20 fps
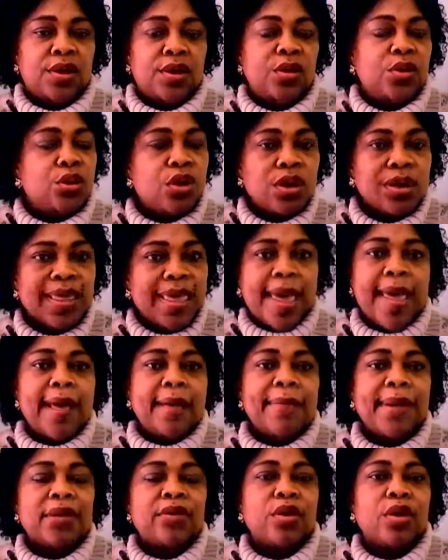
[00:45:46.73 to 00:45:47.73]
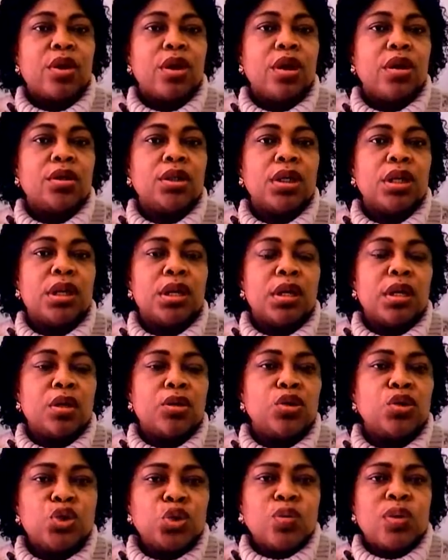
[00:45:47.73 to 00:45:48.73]
You do not care about God.
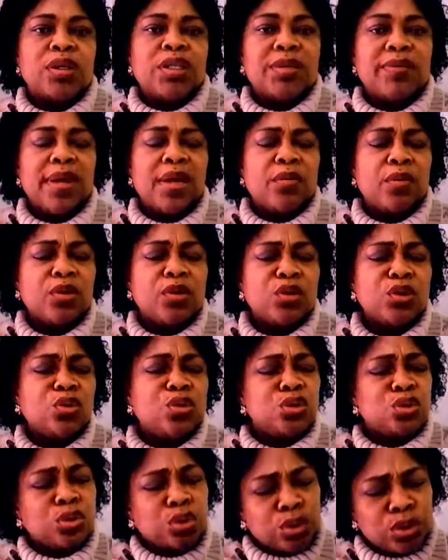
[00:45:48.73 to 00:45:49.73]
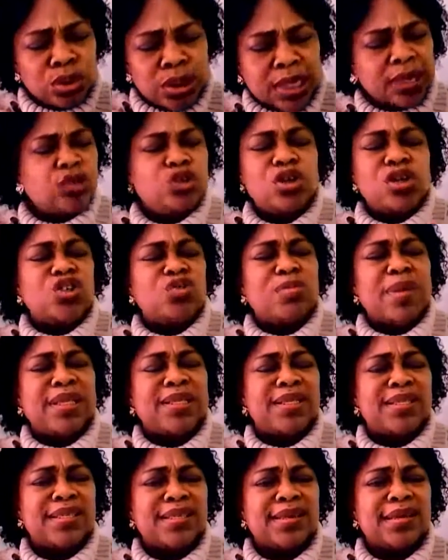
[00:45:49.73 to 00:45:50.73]
You do whatever you want to do. You take
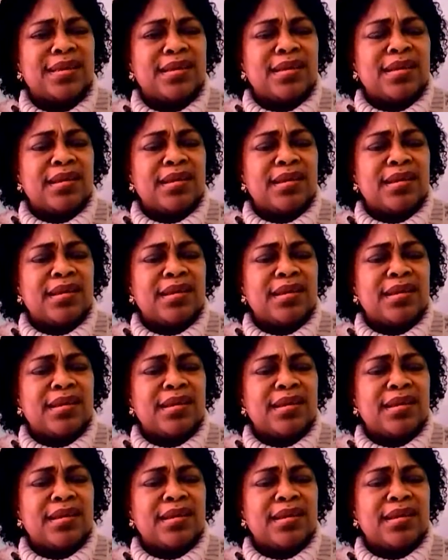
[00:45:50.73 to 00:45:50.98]
judgments.